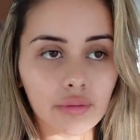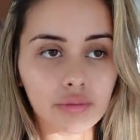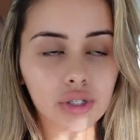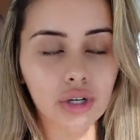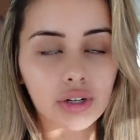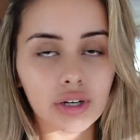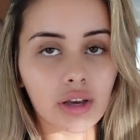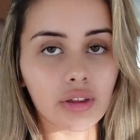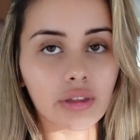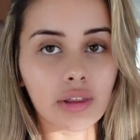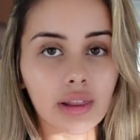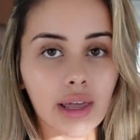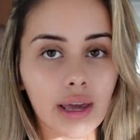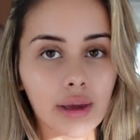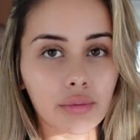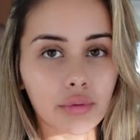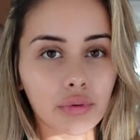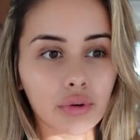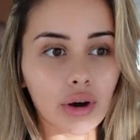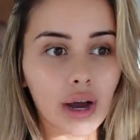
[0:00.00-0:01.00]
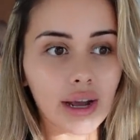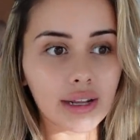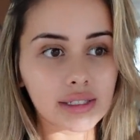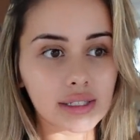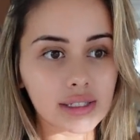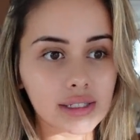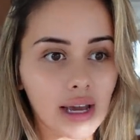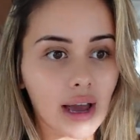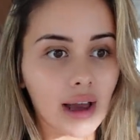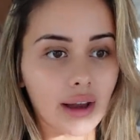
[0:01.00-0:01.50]
from Shondell the Label. I
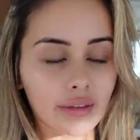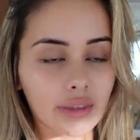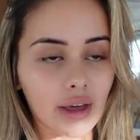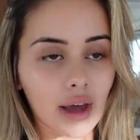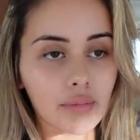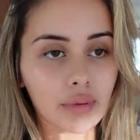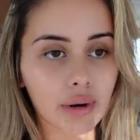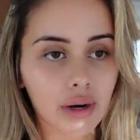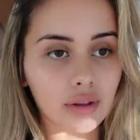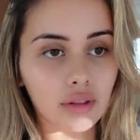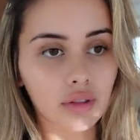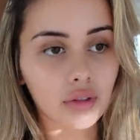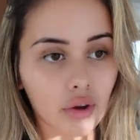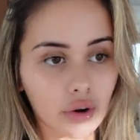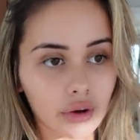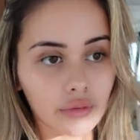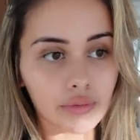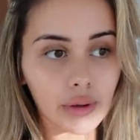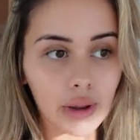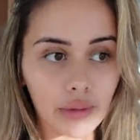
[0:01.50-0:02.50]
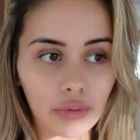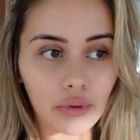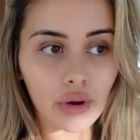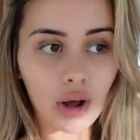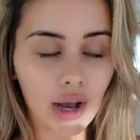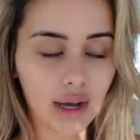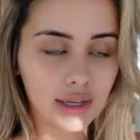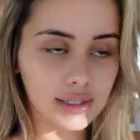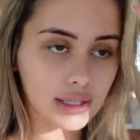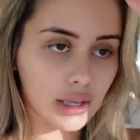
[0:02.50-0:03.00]
did tag that, but a lot of people
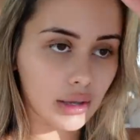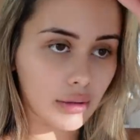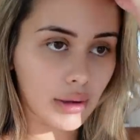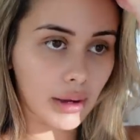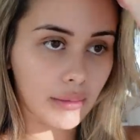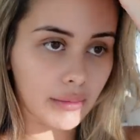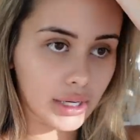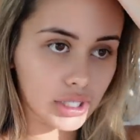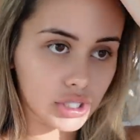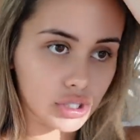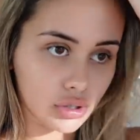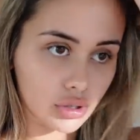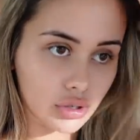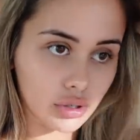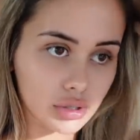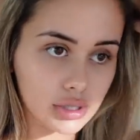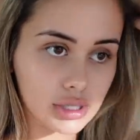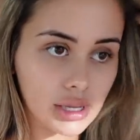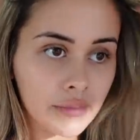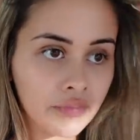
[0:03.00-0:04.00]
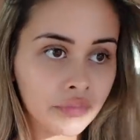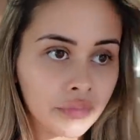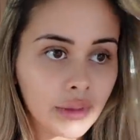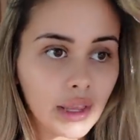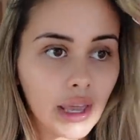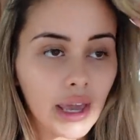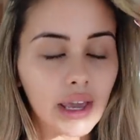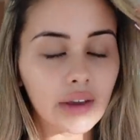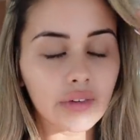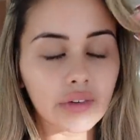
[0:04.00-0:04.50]
were asking about my shoes,
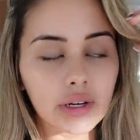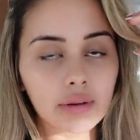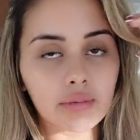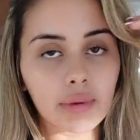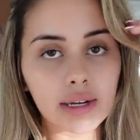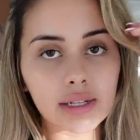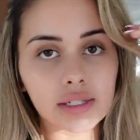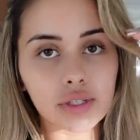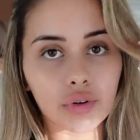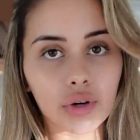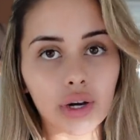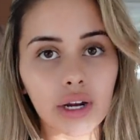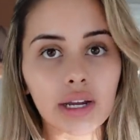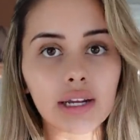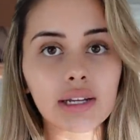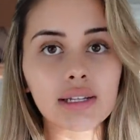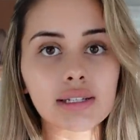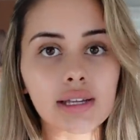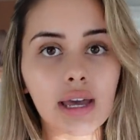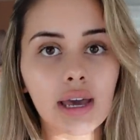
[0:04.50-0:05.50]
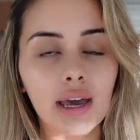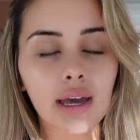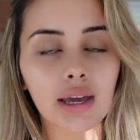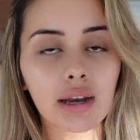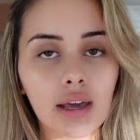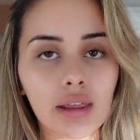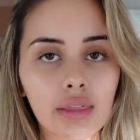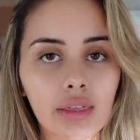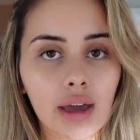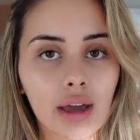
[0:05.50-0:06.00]
even in my stories,
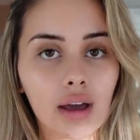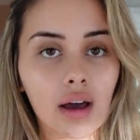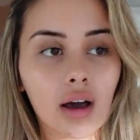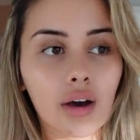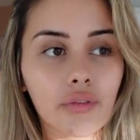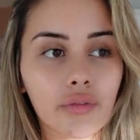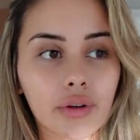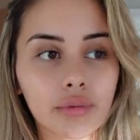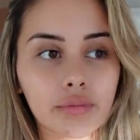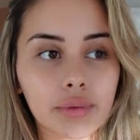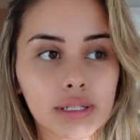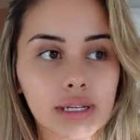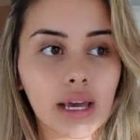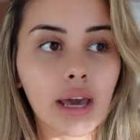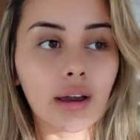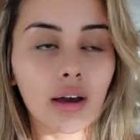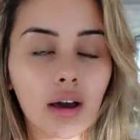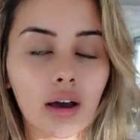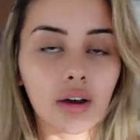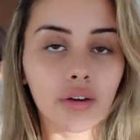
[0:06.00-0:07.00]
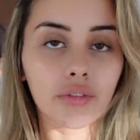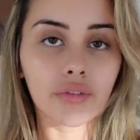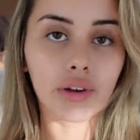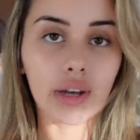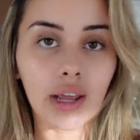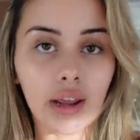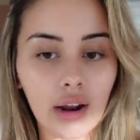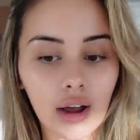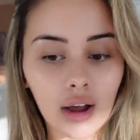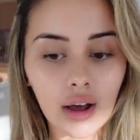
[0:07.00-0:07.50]
and they are from Bottega
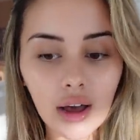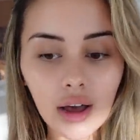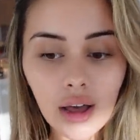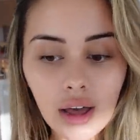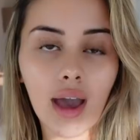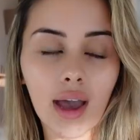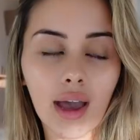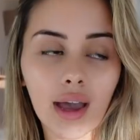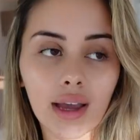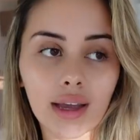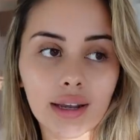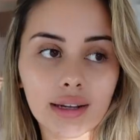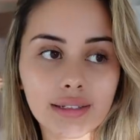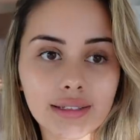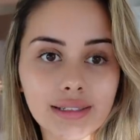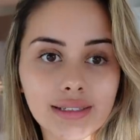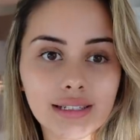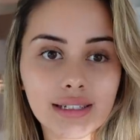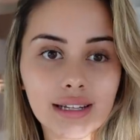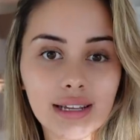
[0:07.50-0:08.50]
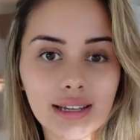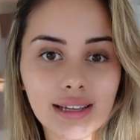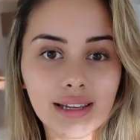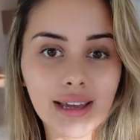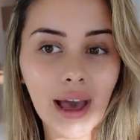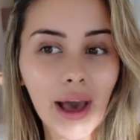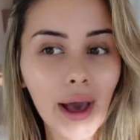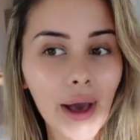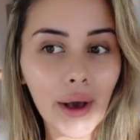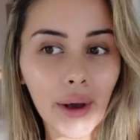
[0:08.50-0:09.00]
Veneta. And
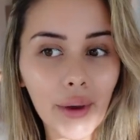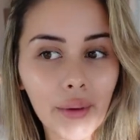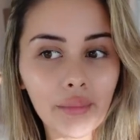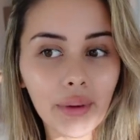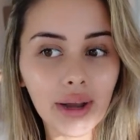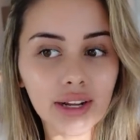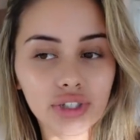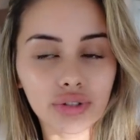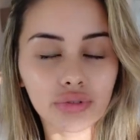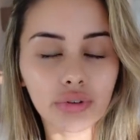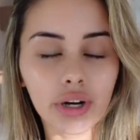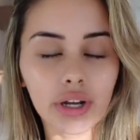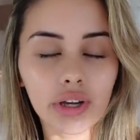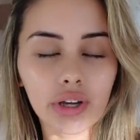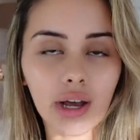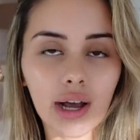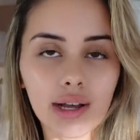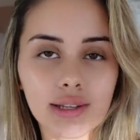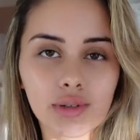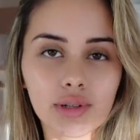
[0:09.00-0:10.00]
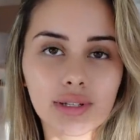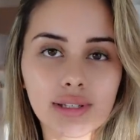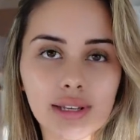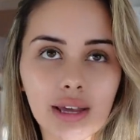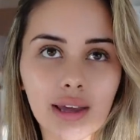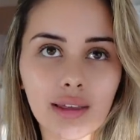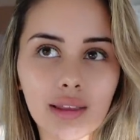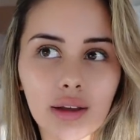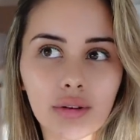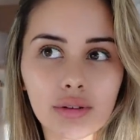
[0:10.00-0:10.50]
yeah, my jewelry, you guys are
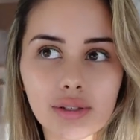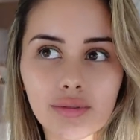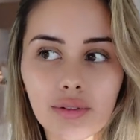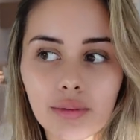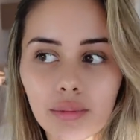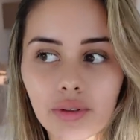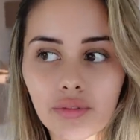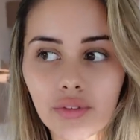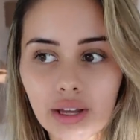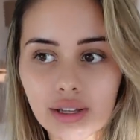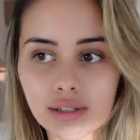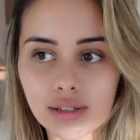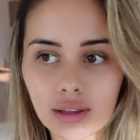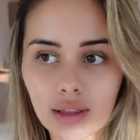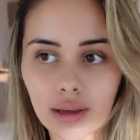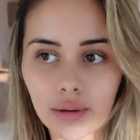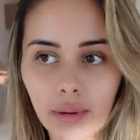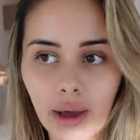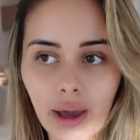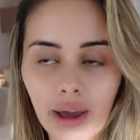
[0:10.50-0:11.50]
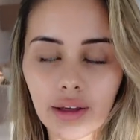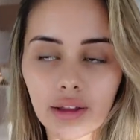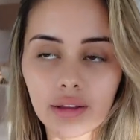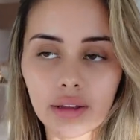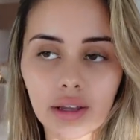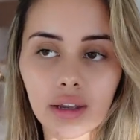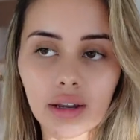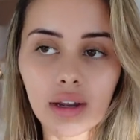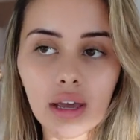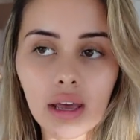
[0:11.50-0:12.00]
seeing, that was from Levi, so like my
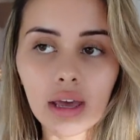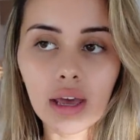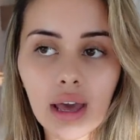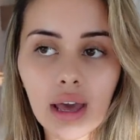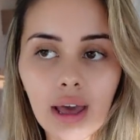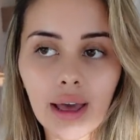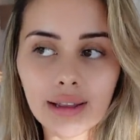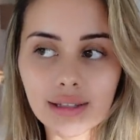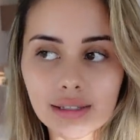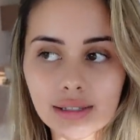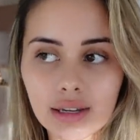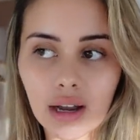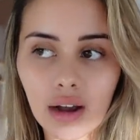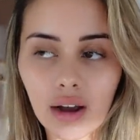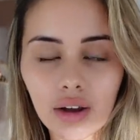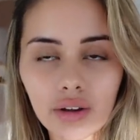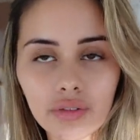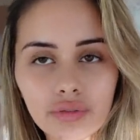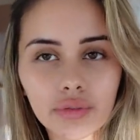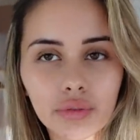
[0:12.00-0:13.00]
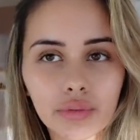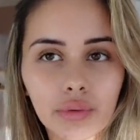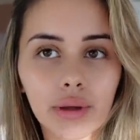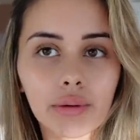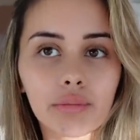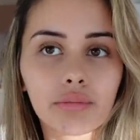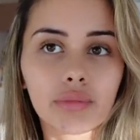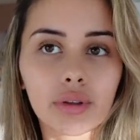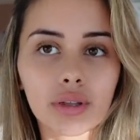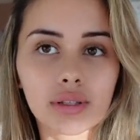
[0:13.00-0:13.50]
anklet and stuff.
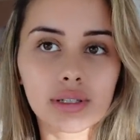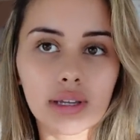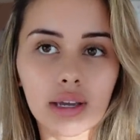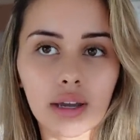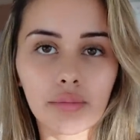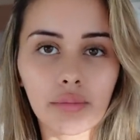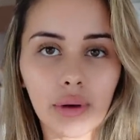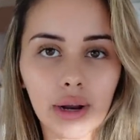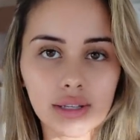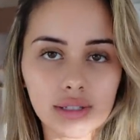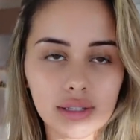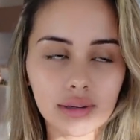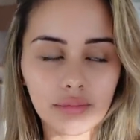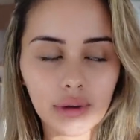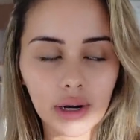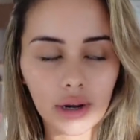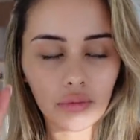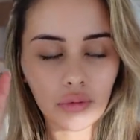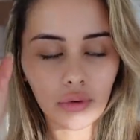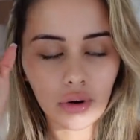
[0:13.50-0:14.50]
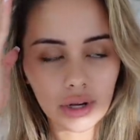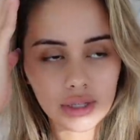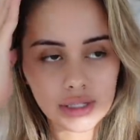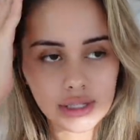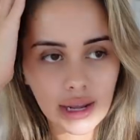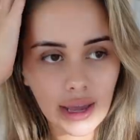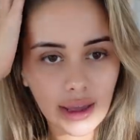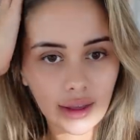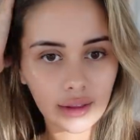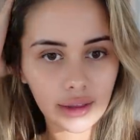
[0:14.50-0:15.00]
Well, it's like a bracelet, but I wore it as
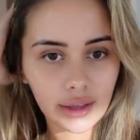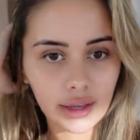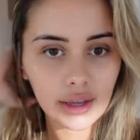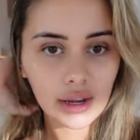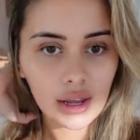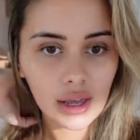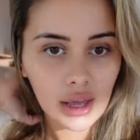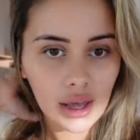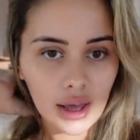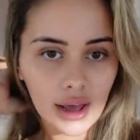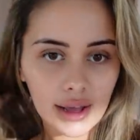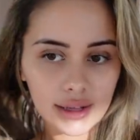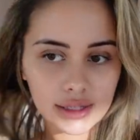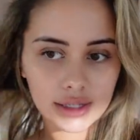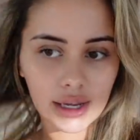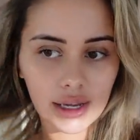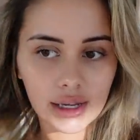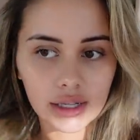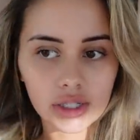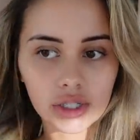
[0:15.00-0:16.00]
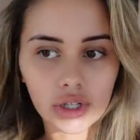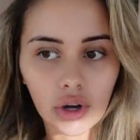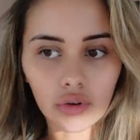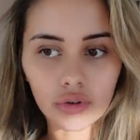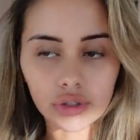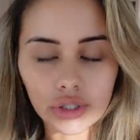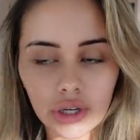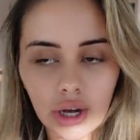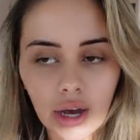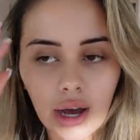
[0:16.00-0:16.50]
an anklet, as I
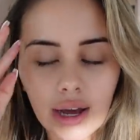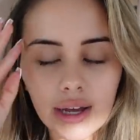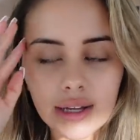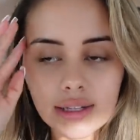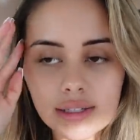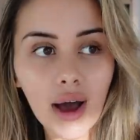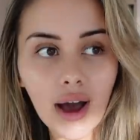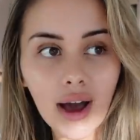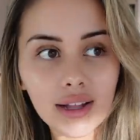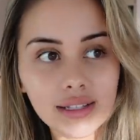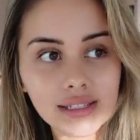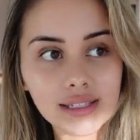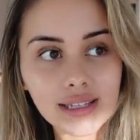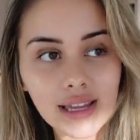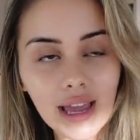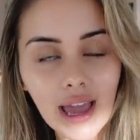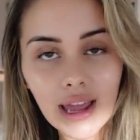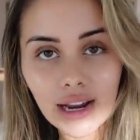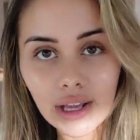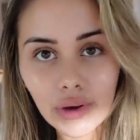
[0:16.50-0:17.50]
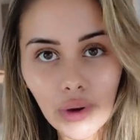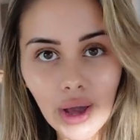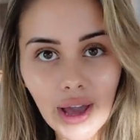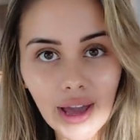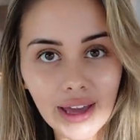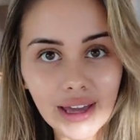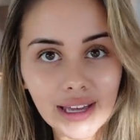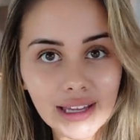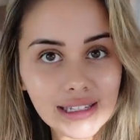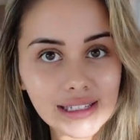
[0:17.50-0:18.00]
told you guys. But
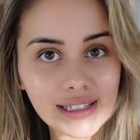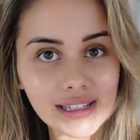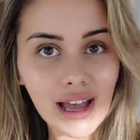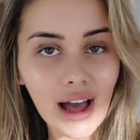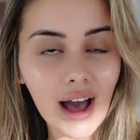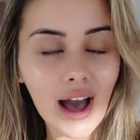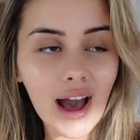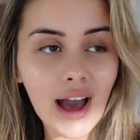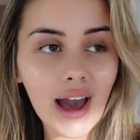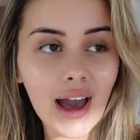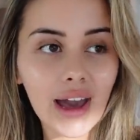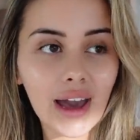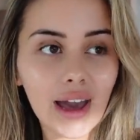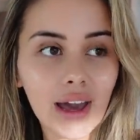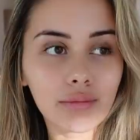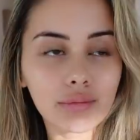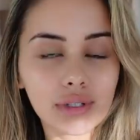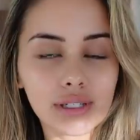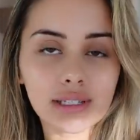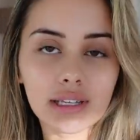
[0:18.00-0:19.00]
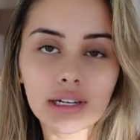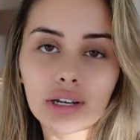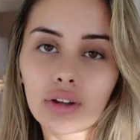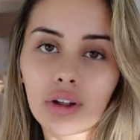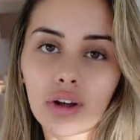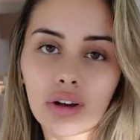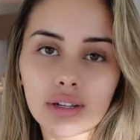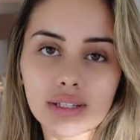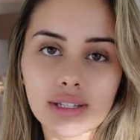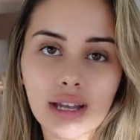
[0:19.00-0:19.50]
anyways, I am just gonna
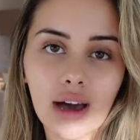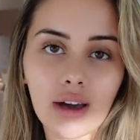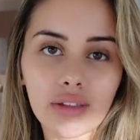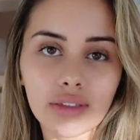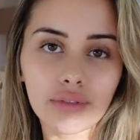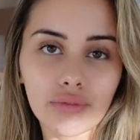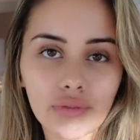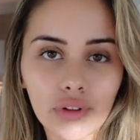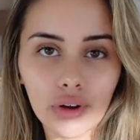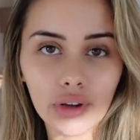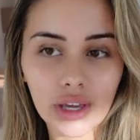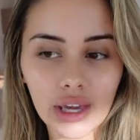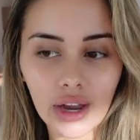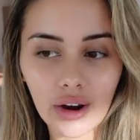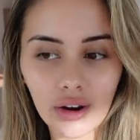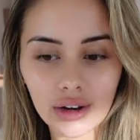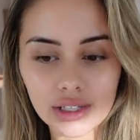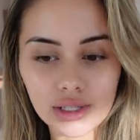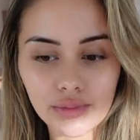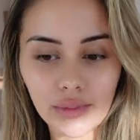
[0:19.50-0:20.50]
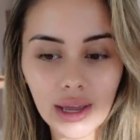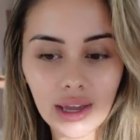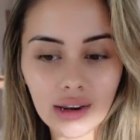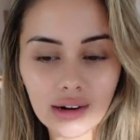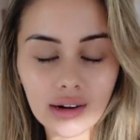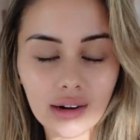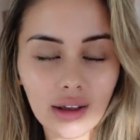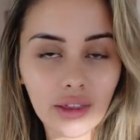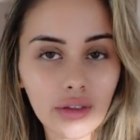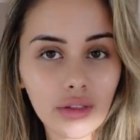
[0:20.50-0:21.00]
close out the vlog here. It's
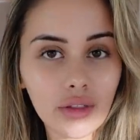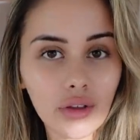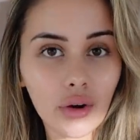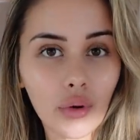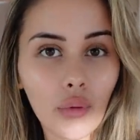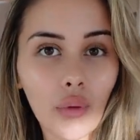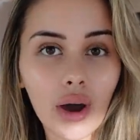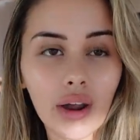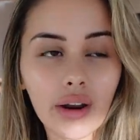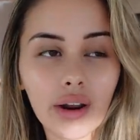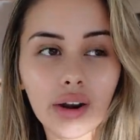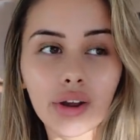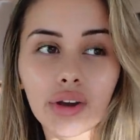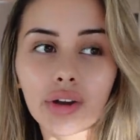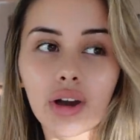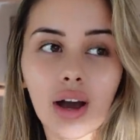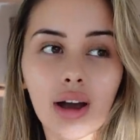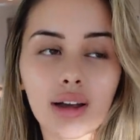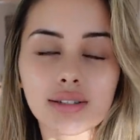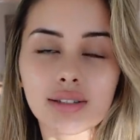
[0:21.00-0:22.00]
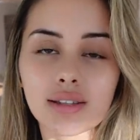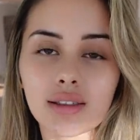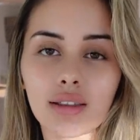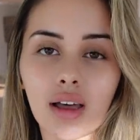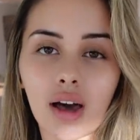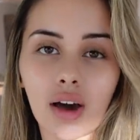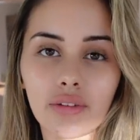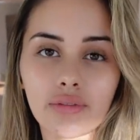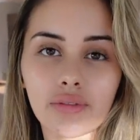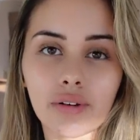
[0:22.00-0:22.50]
been another long one. I know you guys
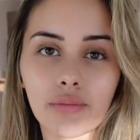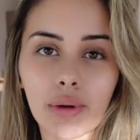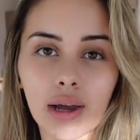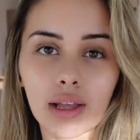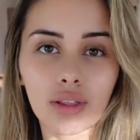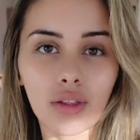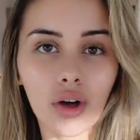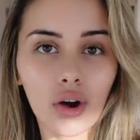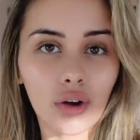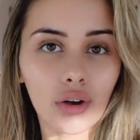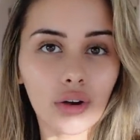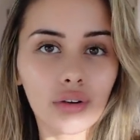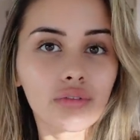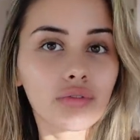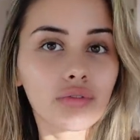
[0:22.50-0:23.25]
love my long